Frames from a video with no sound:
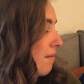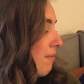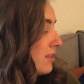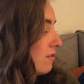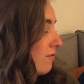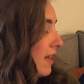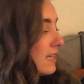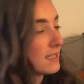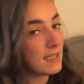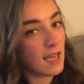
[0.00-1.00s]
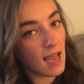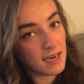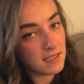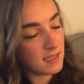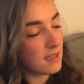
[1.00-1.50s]
butterflies
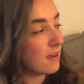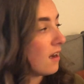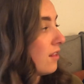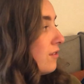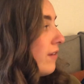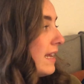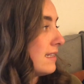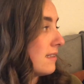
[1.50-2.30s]
can't see the colour red.